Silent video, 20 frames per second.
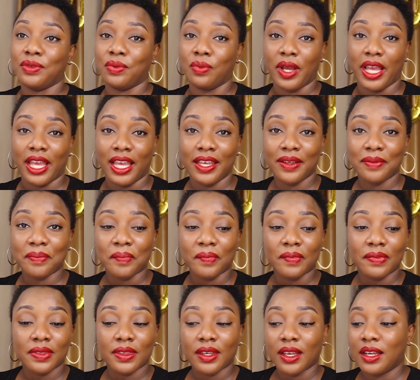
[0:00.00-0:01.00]
the way,
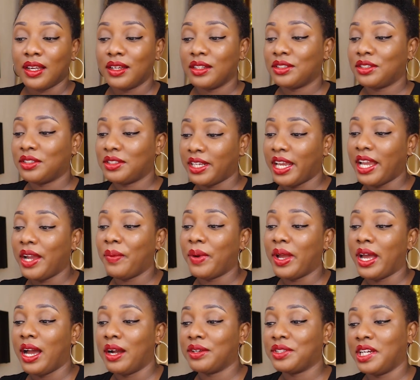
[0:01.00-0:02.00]
today
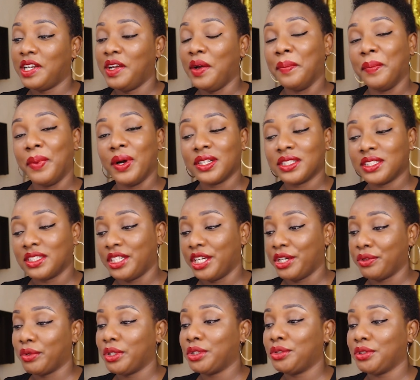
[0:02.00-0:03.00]
we're actually unboxing
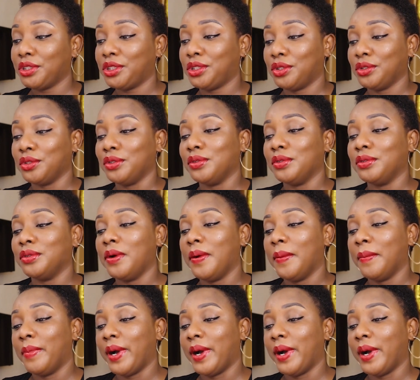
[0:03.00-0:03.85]
a rotary tool